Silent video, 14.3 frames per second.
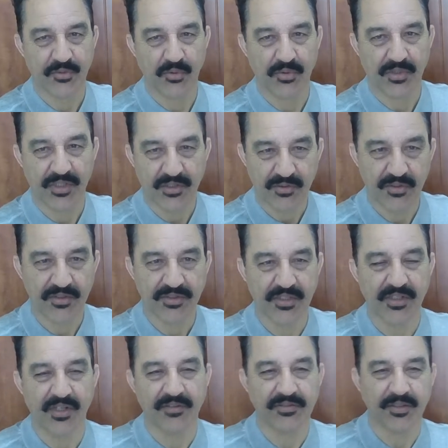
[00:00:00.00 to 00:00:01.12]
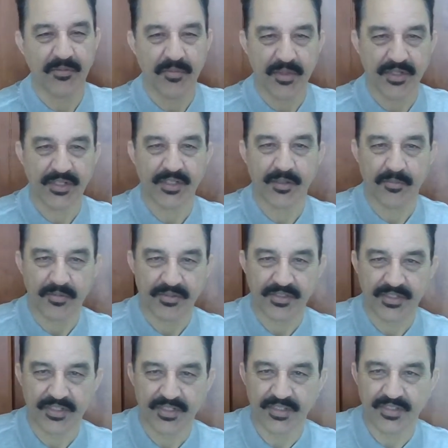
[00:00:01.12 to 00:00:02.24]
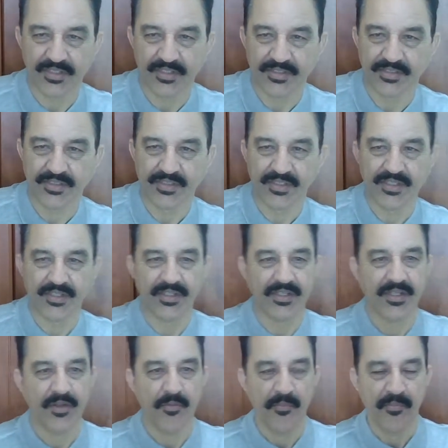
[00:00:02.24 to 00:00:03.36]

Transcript: So calculation of the bearing capacity is a